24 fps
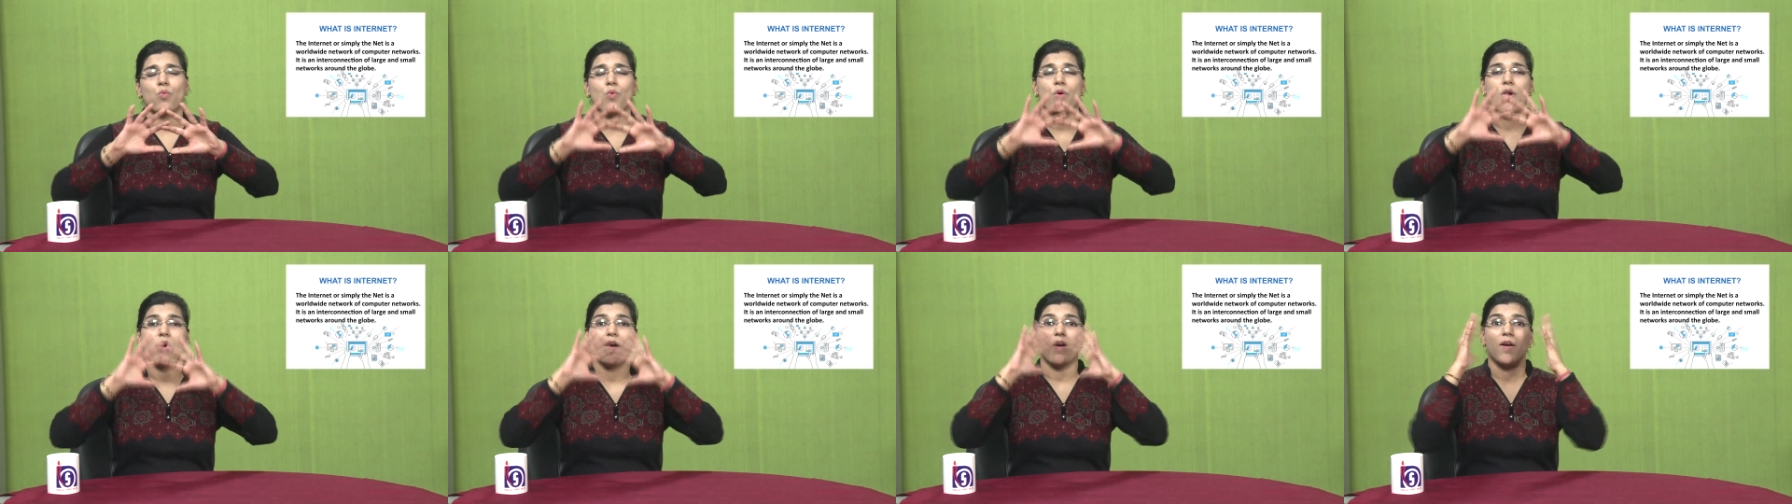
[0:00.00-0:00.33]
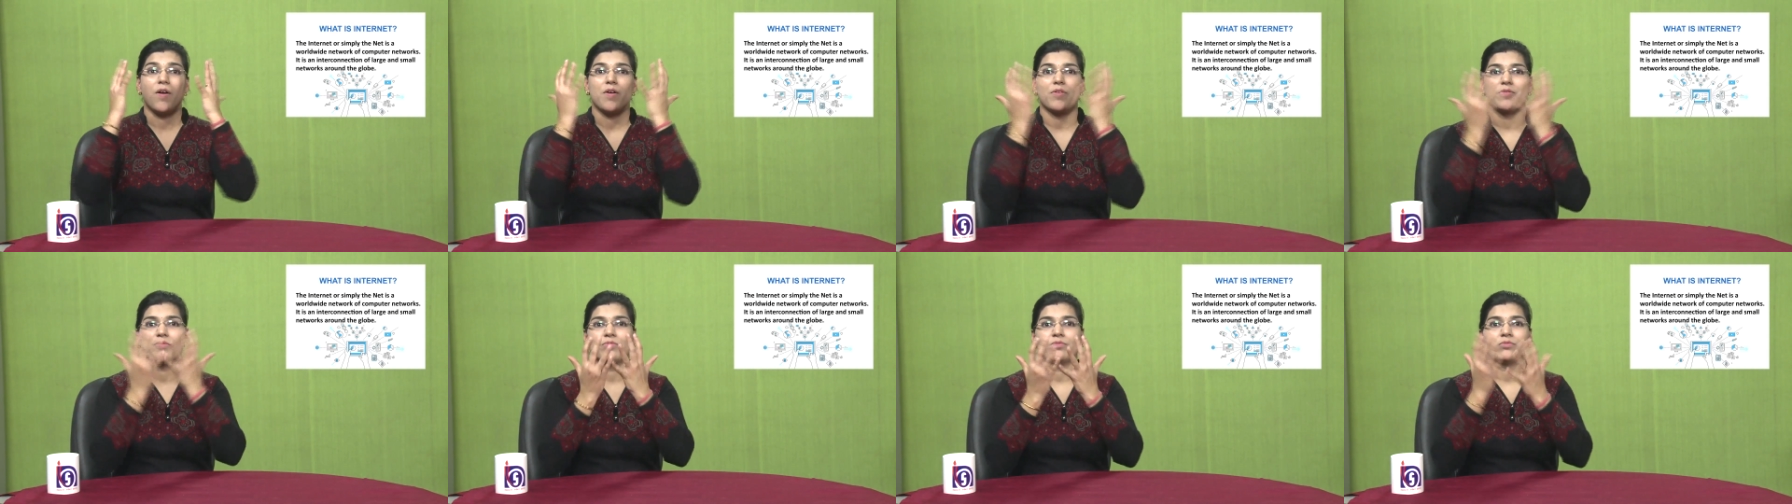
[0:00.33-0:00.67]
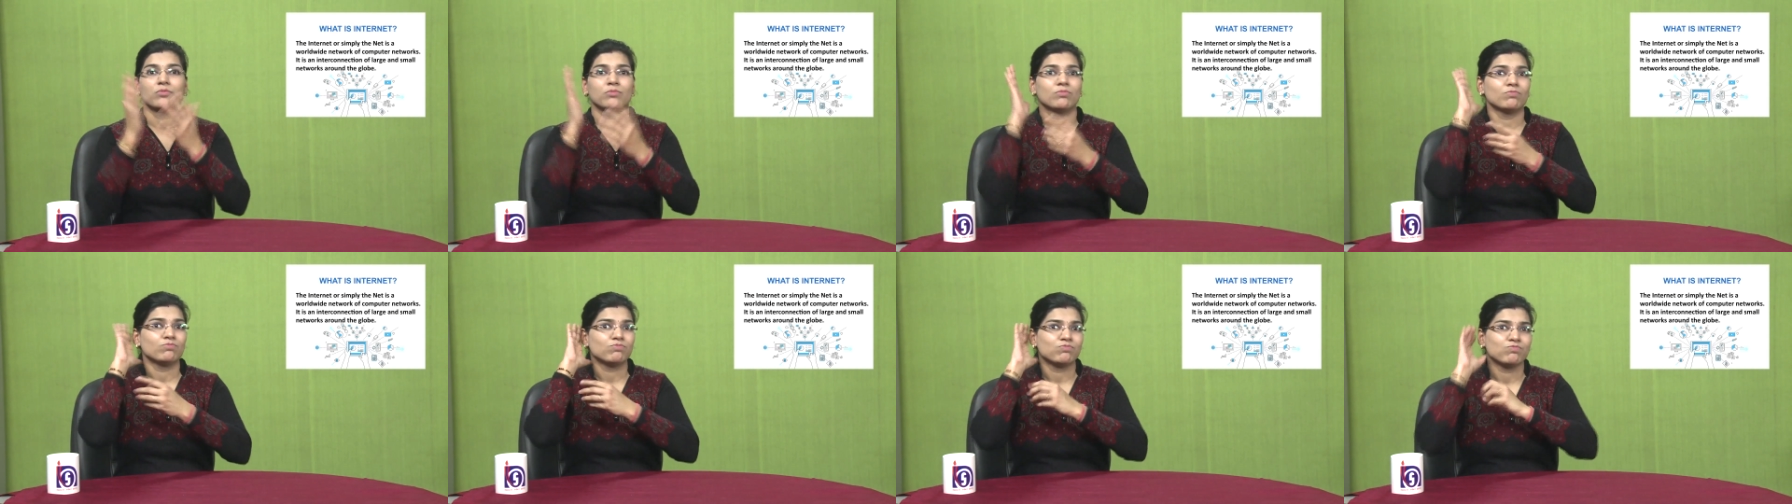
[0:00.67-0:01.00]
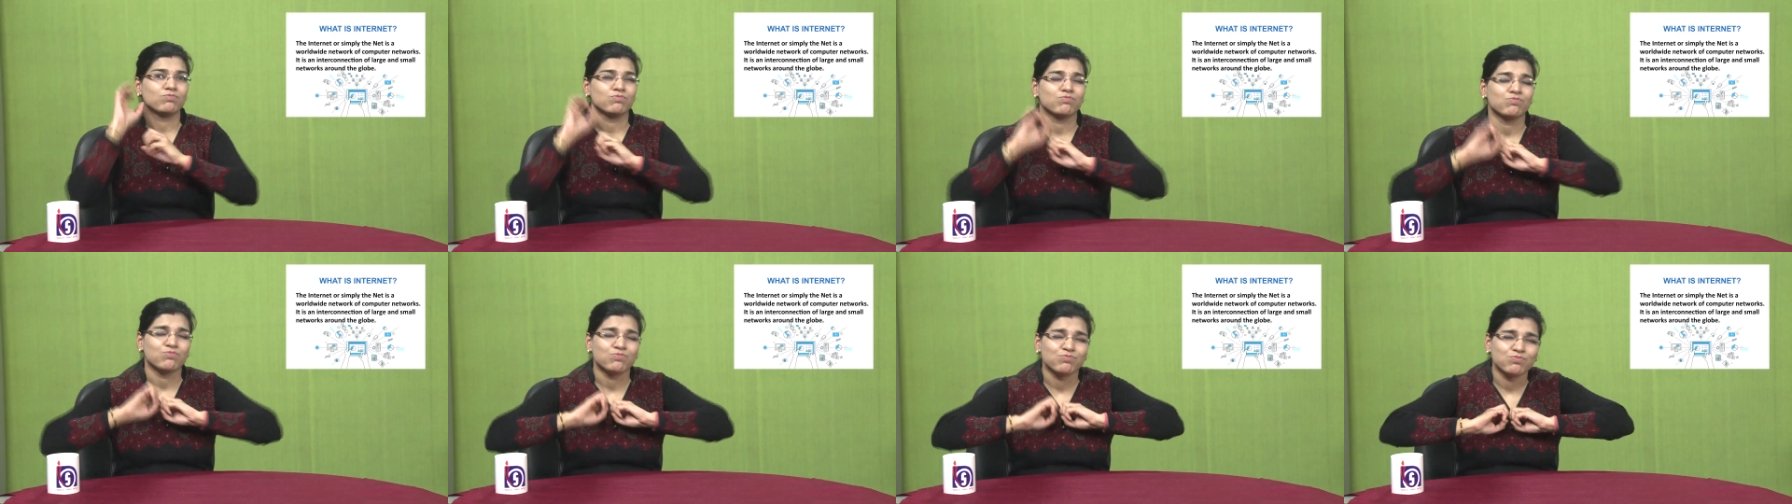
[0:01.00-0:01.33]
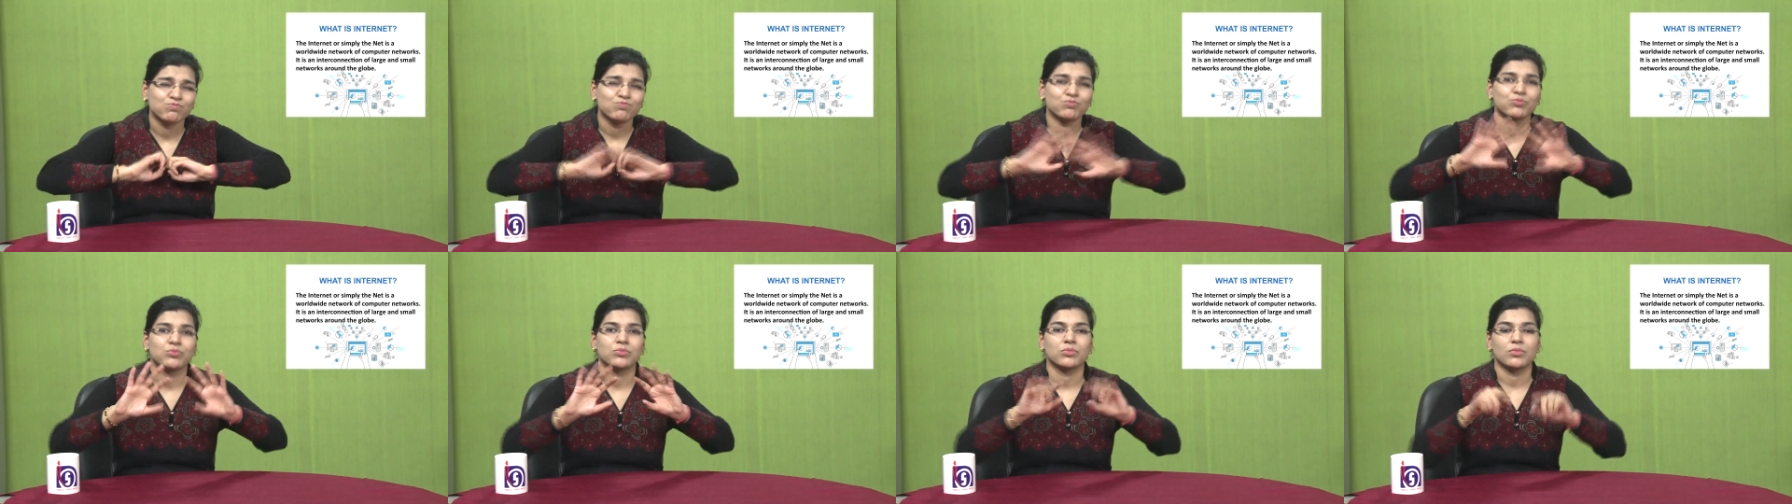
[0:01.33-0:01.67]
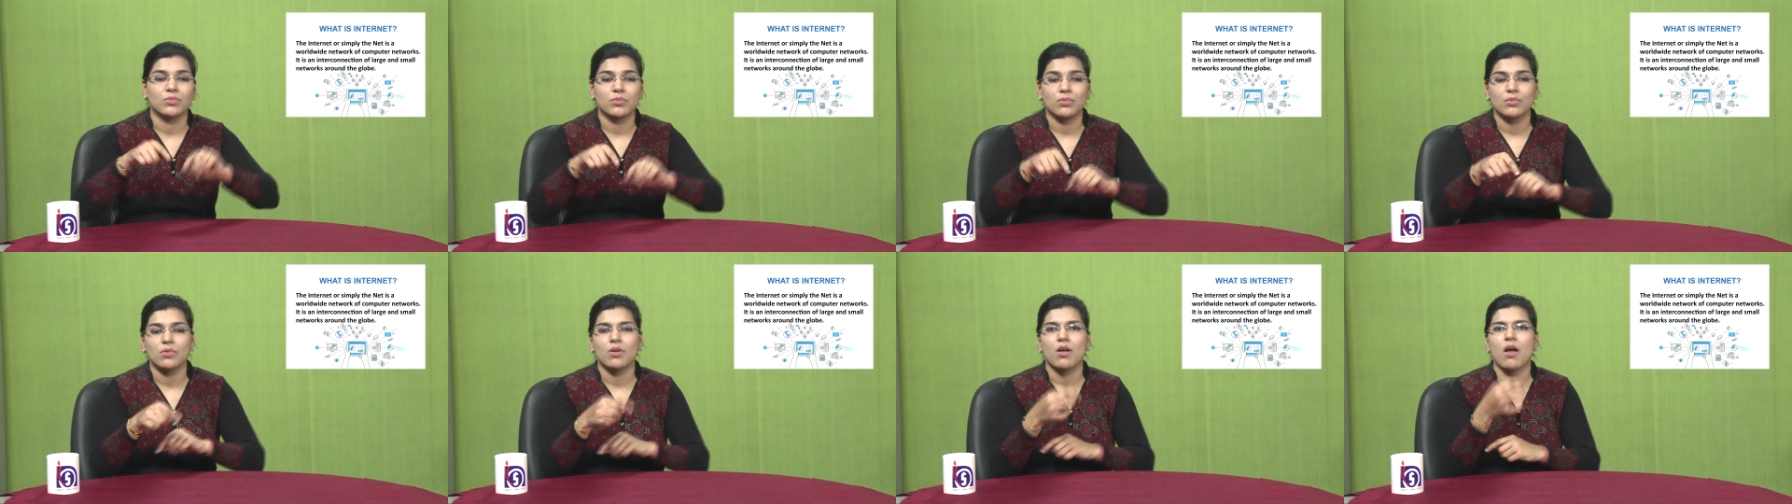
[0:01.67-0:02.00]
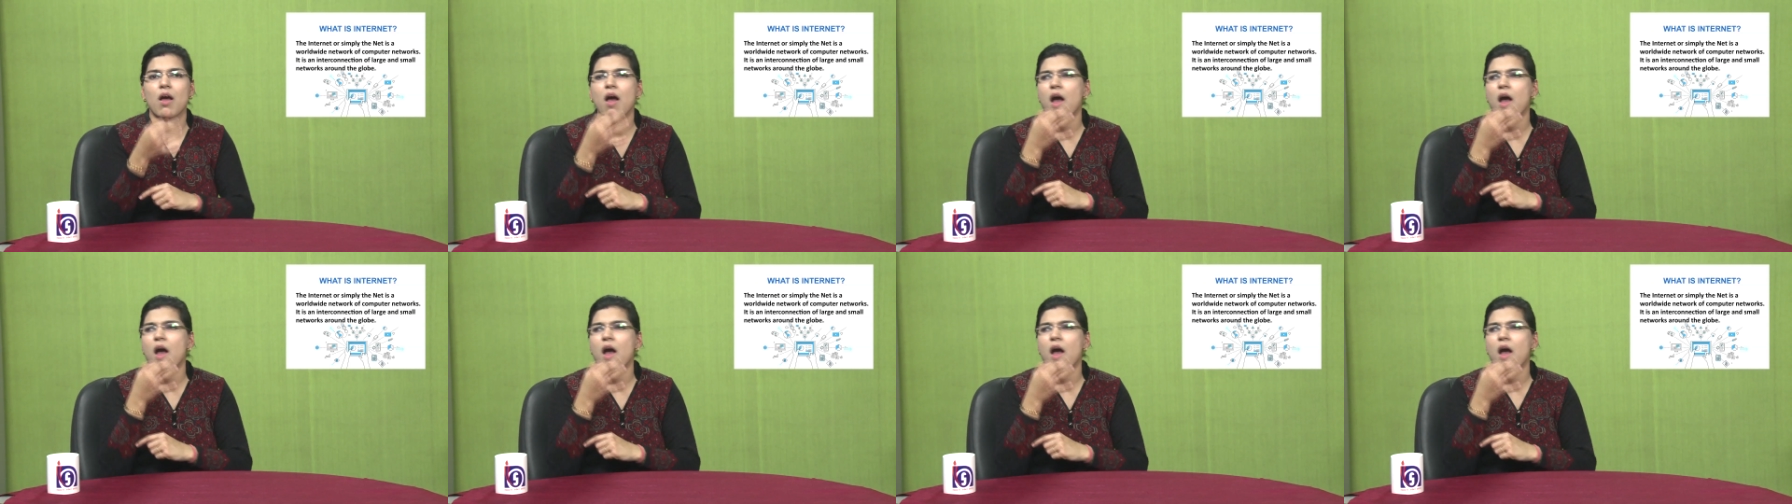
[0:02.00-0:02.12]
newspapers. But now this